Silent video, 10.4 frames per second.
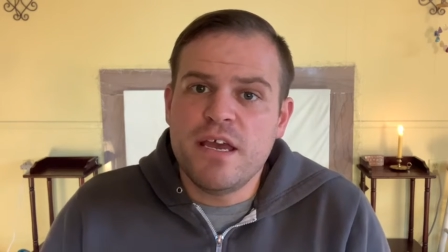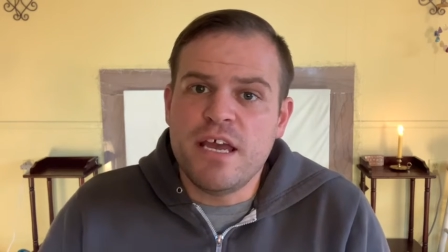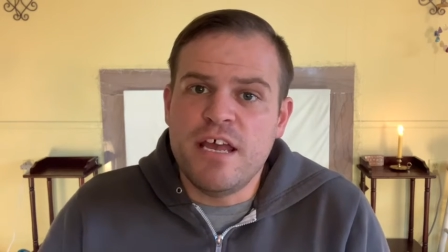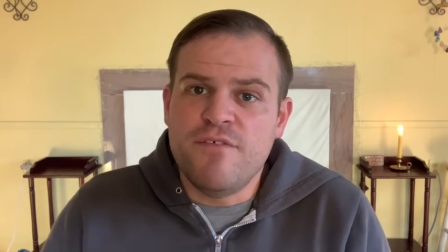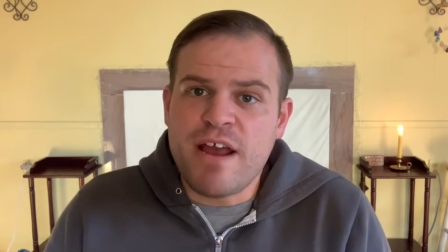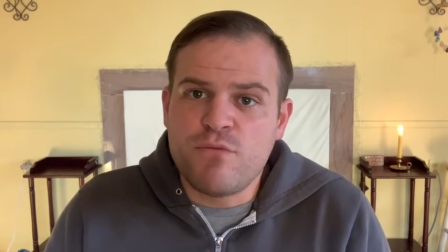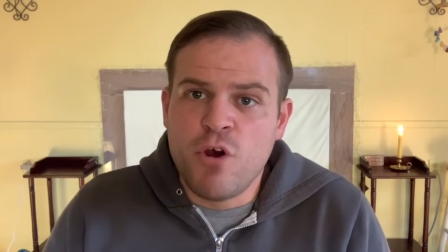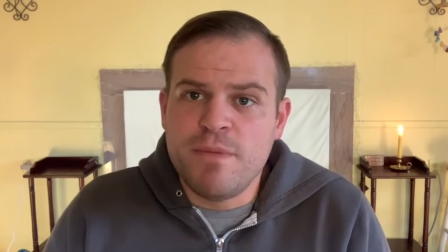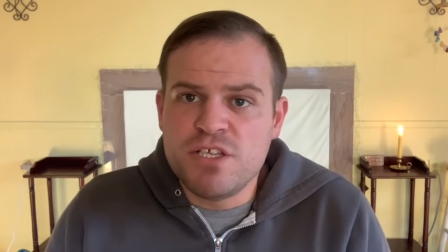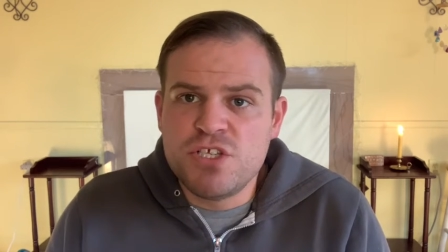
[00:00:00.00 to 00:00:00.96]
invite
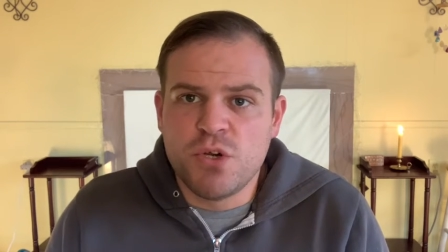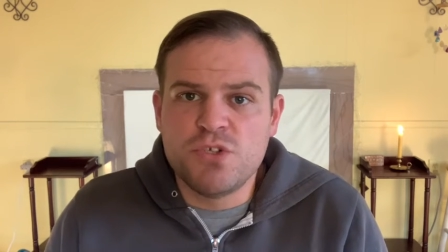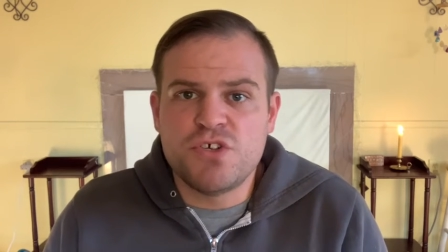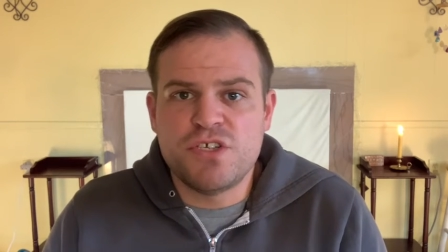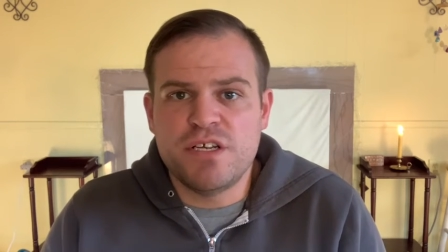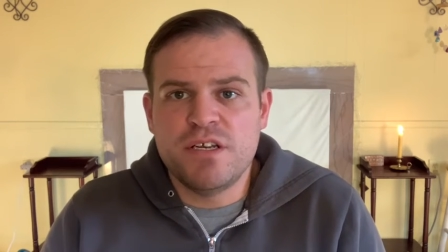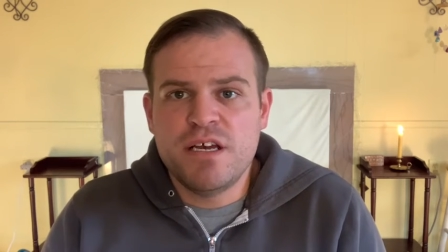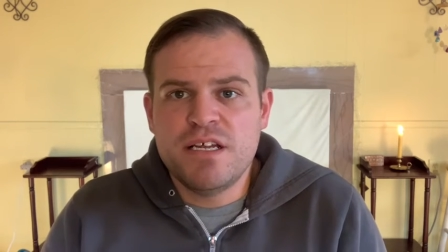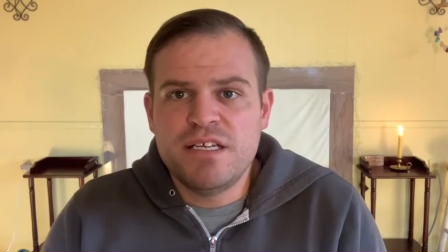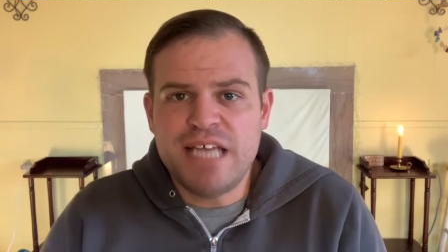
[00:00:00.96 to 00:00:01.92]
Roman soldiers and
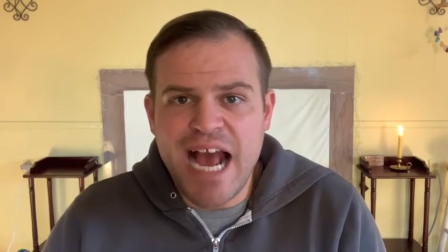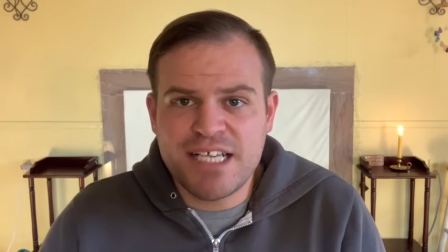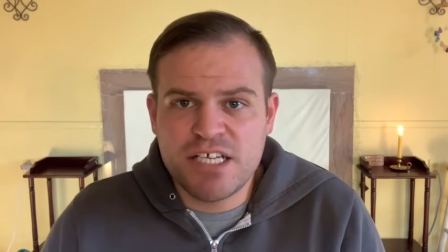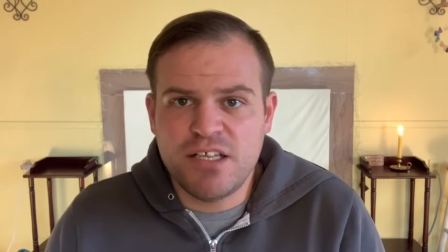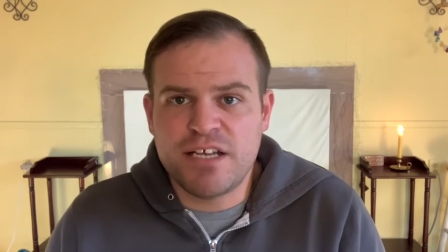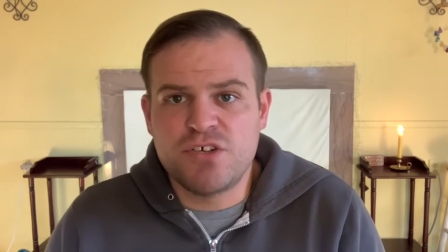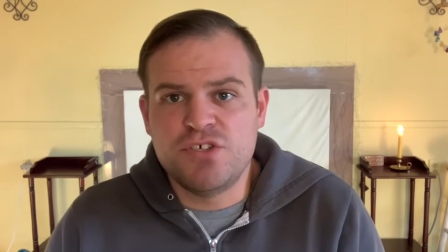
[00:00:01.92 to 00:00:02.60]
tax collectors